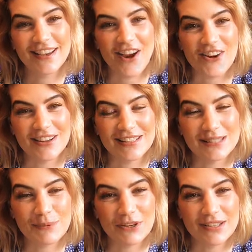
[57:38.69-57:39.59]
guardian
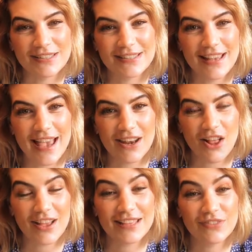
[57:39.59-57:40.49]
spirits, and
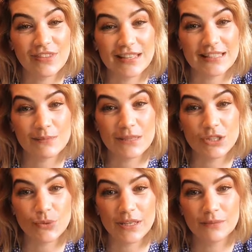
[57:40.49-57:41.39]
all kinds of things in
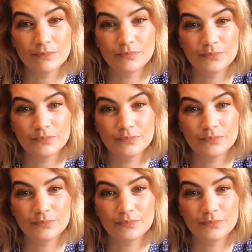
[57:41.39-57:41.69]
between.